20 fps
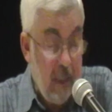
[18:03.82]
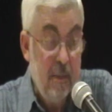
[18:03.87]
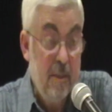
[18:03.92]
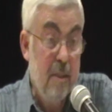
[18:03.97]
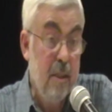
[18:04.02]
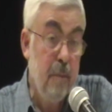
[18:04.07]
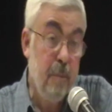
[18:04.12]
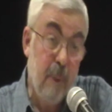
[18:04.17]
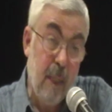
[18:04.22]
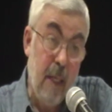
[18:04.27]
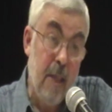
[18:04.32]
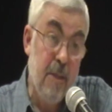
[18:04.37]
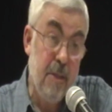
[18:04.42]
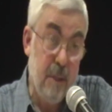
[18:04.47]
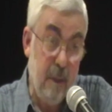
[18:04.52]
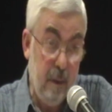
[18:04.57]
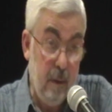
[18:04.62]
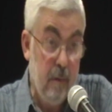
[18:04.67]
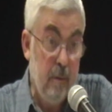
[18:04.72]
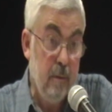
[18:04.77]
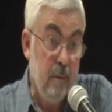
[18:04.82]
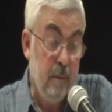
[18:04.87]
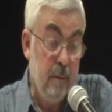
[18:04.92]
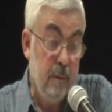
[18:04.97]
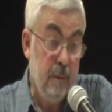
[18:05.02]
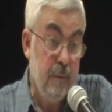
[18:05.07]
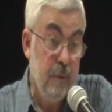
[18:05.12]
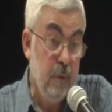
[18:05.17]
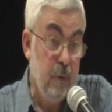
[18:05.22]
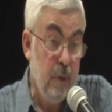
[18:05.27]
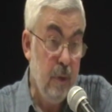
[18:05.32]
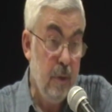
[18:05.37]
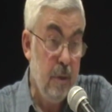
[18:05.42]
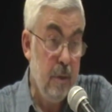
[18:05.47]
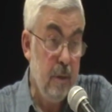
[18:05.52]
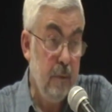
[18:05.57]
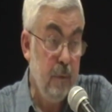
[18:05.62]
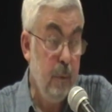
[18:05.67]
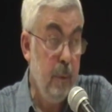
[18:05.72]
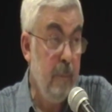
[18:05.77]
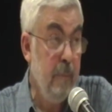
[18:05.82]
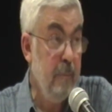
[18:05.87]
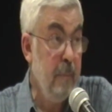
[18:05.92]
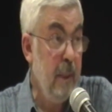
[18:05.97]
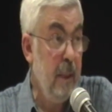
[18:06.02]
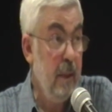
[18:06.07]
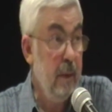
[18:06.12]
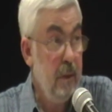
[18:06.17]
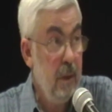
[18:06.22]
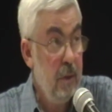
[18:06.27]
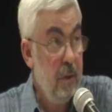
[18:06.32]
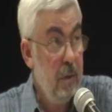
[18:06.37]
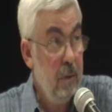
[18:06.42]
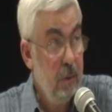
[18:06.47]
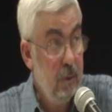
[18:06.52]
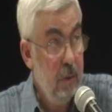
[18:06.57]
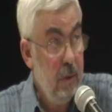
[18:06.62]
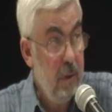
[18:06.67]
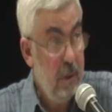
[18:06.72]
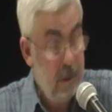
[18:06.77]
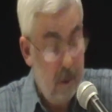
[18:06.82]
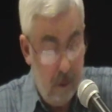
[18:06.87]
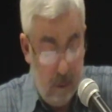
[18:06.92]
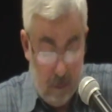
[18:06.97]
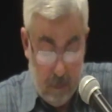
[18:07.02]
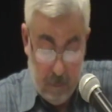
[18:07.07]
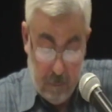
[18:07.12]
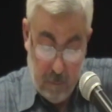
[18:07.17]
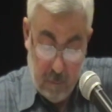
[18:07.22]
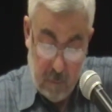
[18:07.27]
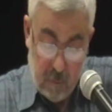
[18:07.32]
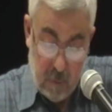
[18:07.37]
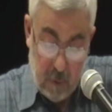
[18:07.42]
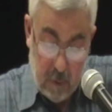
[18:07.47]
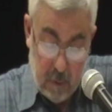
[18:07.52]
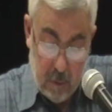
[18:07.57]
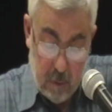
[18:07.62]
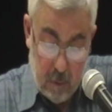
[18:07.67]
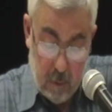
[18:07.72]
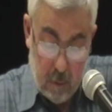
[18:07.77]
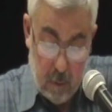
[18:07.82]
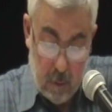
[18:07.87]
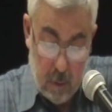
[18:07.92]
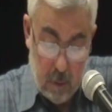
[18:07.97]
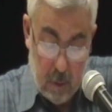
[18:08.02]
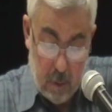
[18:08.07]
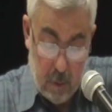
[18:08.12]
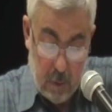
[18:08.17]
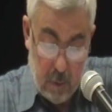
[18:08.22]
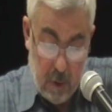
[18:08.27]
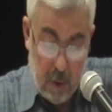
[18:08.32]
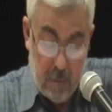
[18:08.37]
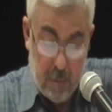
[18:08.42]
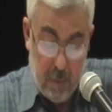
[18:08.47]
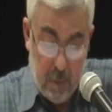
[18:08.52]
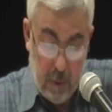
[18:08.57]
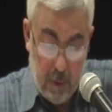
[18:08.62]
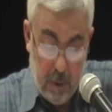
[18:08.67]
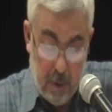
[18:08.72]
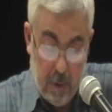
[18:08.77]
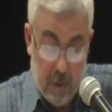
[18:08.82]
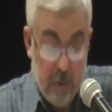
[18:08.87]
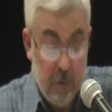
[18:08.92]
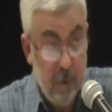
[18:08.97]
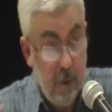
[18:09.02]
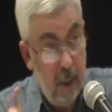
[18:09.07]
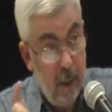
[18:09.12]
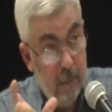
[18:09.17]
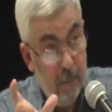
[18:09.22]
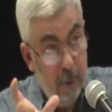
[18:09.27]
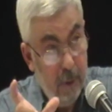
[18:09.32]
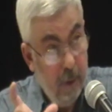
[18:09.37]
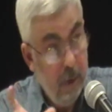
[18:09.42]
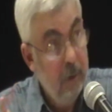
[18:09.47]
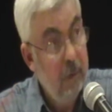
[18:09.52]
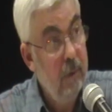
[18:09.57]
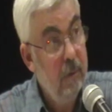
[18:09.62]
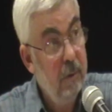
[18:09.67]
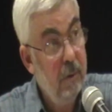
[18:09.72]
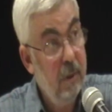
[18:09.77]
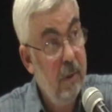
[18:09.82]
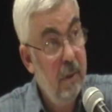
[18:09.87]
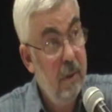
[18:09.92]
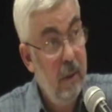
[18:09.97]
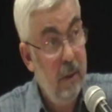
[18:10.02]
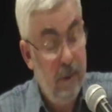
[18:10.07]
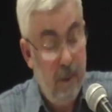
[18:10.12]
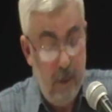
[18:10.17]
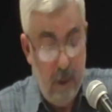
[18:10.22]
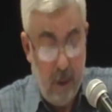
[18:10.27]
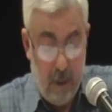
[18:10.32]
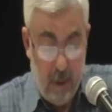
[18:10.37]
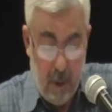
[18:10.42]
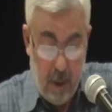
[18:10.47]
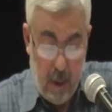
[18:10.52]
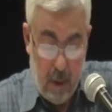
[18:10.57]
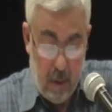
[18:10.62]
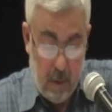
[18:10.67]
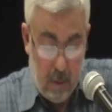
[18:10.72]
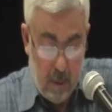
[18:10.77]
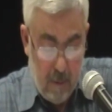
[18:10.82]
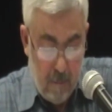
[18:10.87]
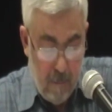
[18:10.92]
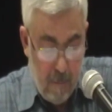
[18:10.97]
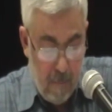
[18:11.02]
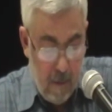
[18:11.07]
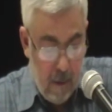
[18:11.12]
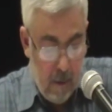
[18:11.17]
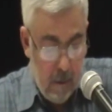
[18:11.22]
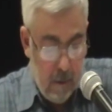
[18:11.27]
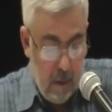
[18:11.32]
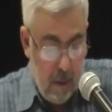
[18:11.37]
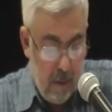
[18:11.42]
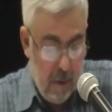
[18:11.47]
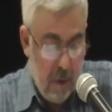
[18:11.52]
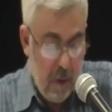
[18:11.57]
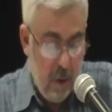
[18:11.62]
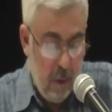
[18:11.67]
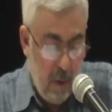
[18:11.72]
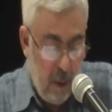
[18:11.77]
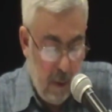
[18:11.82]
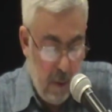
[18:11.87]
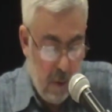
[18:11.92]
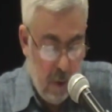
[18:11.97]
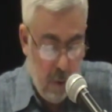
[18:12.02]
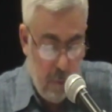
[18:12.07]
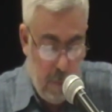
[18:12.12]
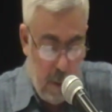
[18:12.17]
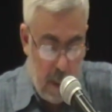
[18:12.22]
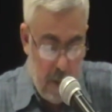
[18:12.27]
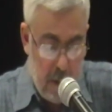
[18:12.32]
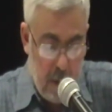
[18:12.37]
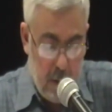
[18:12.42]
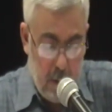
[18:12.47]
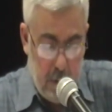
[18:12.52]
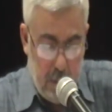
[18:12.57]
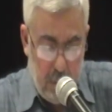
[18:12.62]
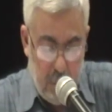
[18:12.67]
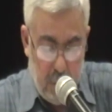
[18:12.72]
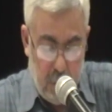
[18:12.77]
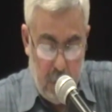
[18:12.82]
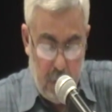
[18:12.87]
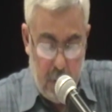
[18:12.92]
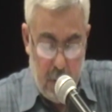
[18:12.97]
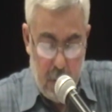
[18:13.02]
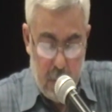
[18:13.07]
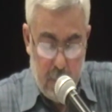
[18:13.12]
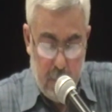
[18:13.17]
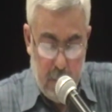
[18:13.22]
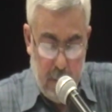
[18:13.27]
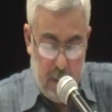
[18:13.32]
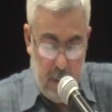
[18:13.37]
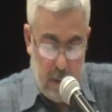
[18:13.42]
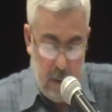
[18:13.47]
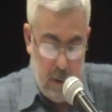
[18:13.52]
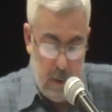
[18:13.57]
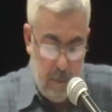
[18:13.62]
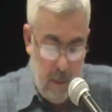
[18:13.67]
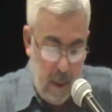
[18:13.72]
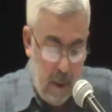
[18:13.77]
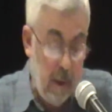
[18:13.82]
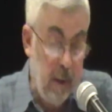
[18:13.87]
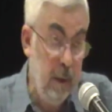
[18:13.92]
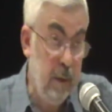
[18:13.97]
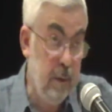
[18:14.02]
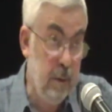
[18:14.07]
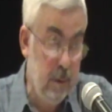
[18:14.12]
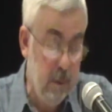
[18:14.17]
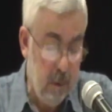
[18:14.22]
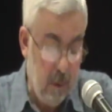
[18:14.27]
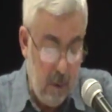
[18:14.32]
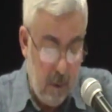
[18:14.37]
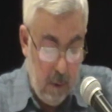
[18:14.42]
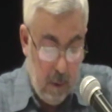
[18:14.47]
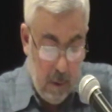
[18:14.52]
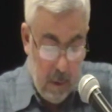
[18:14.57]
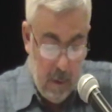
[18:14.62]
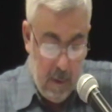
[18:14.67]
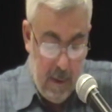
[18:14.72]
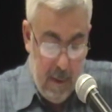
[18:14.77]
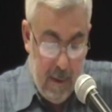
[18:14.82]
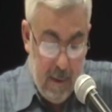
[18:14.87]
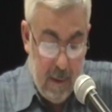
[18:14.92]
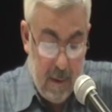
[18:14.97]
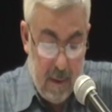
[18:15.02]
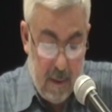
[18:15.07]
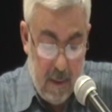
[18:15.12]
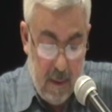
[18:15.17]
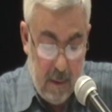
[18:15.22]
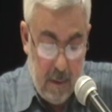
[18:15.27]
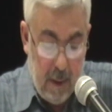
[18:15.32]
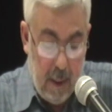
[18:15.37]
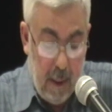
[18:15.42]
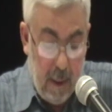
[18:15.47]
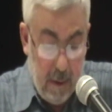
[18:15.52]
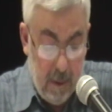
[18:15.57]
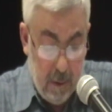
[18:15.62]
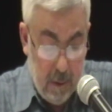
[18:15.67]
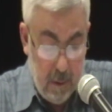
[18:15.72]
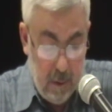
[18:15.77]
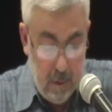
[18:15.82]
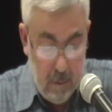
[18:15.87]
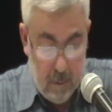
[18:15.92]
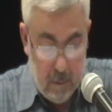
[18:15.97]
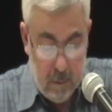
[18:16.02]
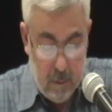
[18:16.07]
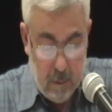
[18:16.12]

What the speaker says: not surprising, of course, if we pay attention to this carefully, the time period since 1988. Not surprisingly, the Turkish political mind did not sit idle